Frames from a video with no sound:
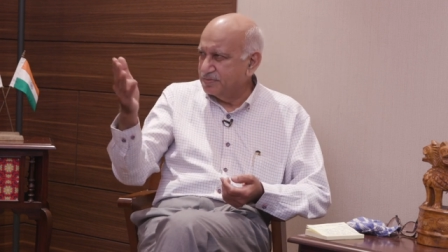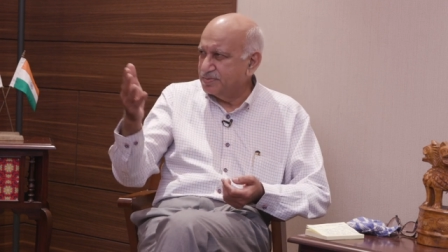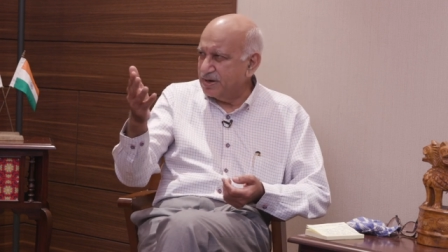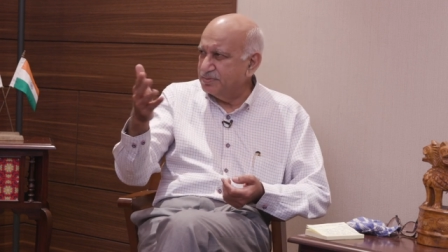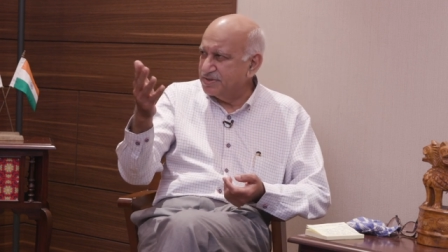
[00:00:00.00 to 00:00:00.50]

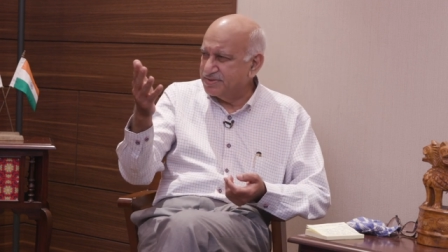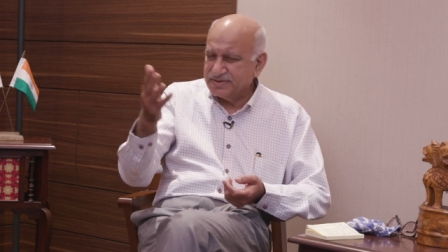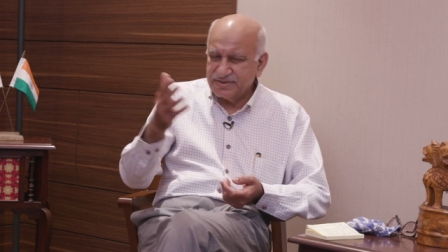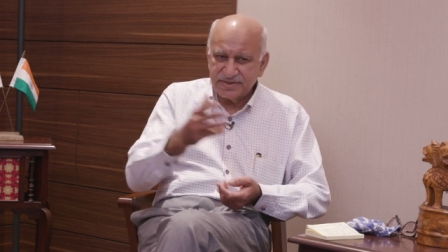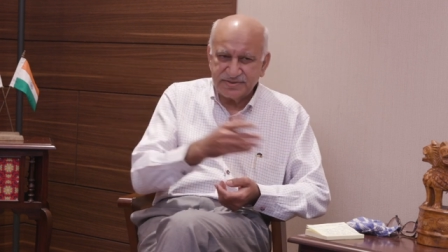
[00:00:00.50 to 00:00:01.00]
prime
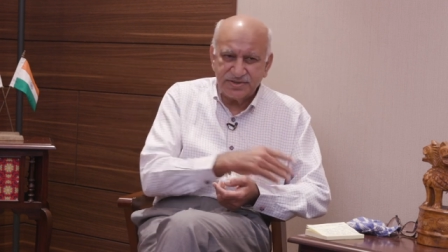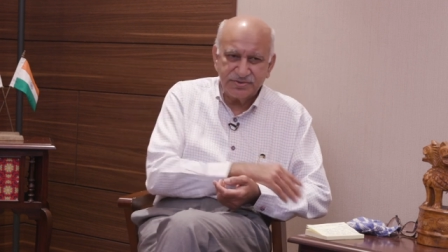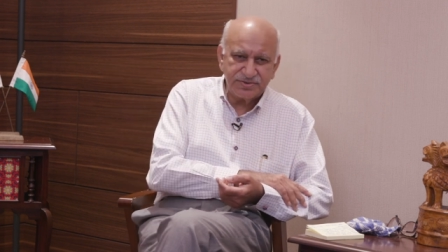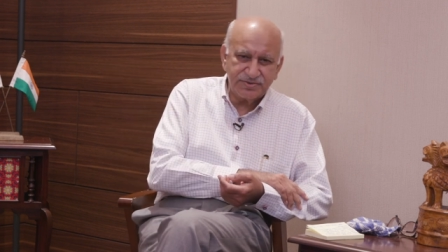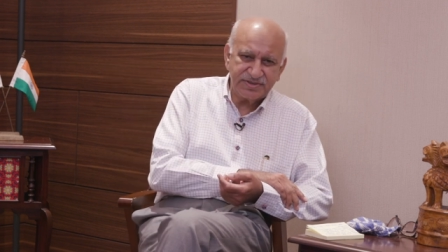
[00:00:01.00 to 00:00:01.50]
minister, as they
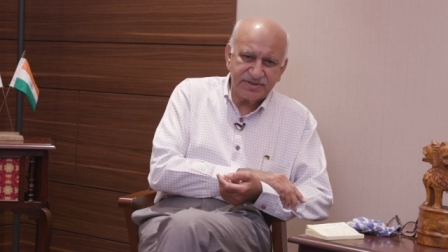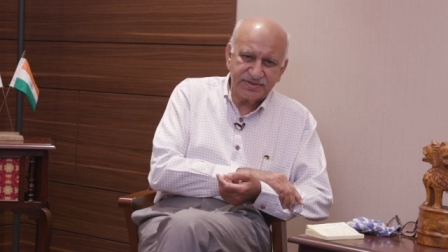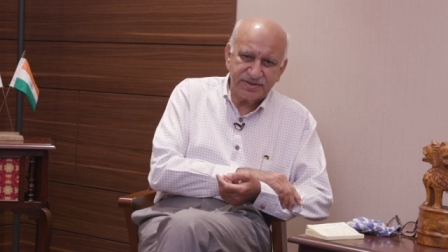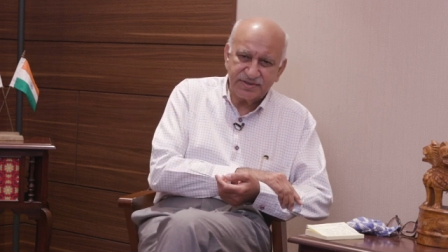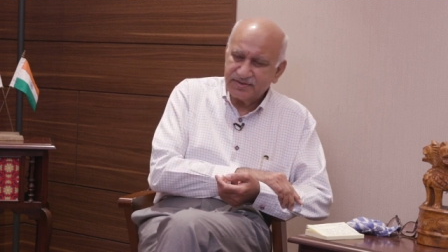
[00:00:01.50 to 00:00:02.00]
used to say
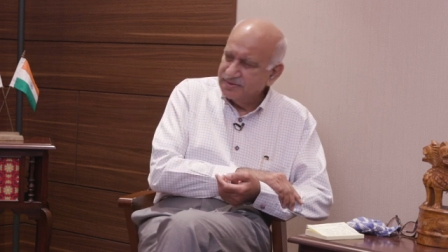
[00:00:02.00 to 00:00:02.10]
it then,